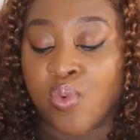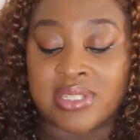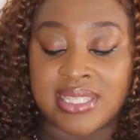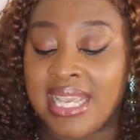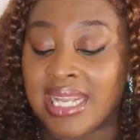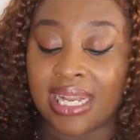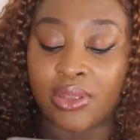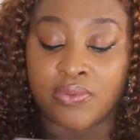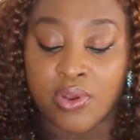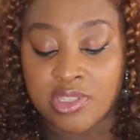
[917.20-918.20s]
He was in and
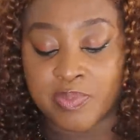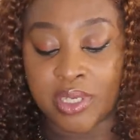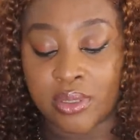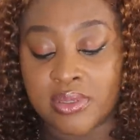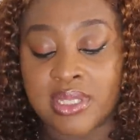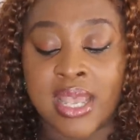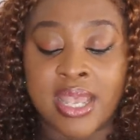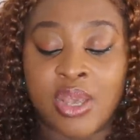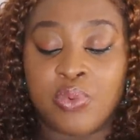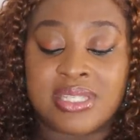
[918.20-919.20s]
out of hospitals.
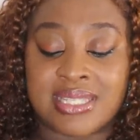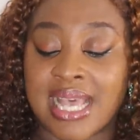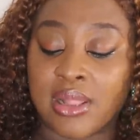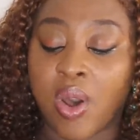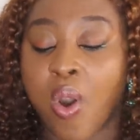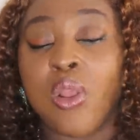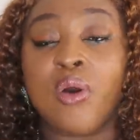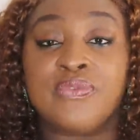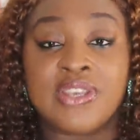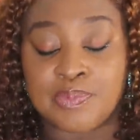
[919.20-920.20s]
He would sell all
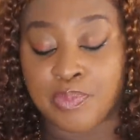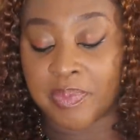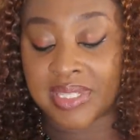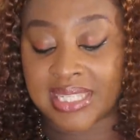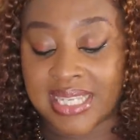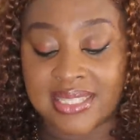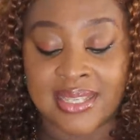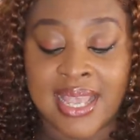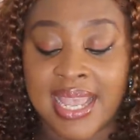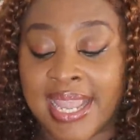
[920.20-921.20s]
of his
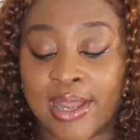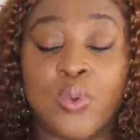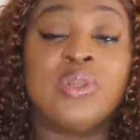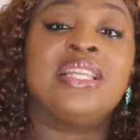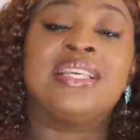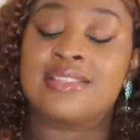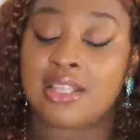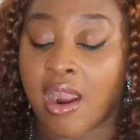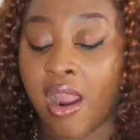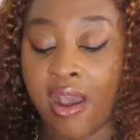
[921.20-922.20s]
properties, including his
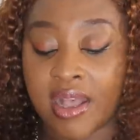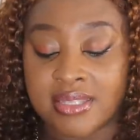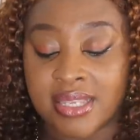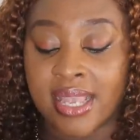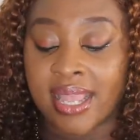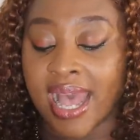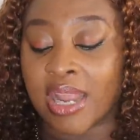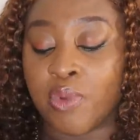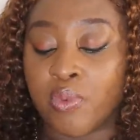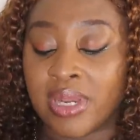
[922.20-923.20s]
cars,
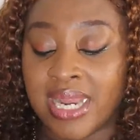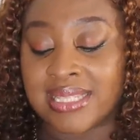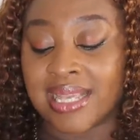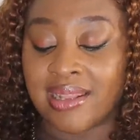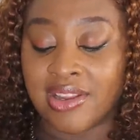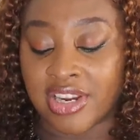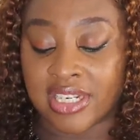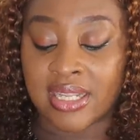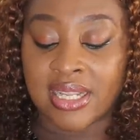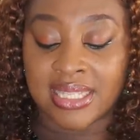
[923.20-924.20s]
and we would later
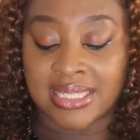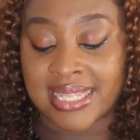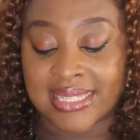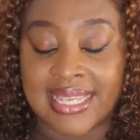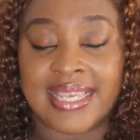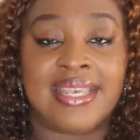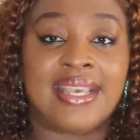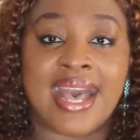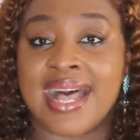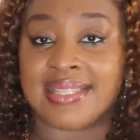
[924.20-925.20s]
learn that
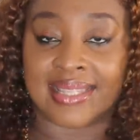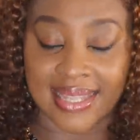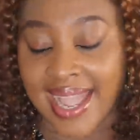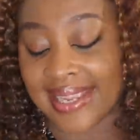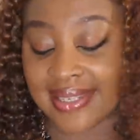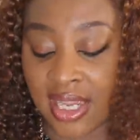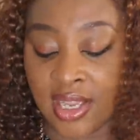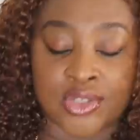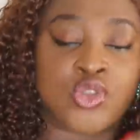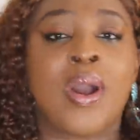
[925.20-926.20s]
he had died.
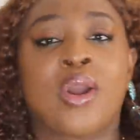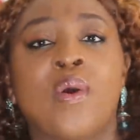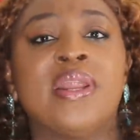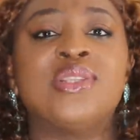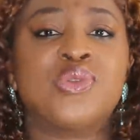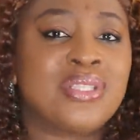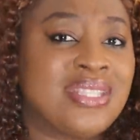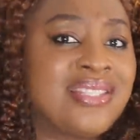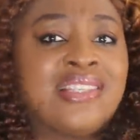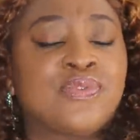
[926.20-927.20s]
So according to
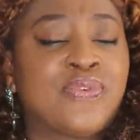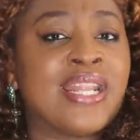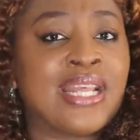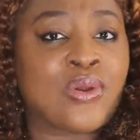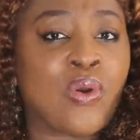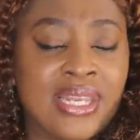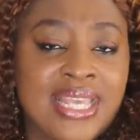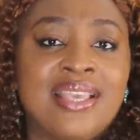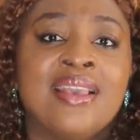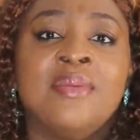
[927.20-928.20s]
this, his friend and colleague,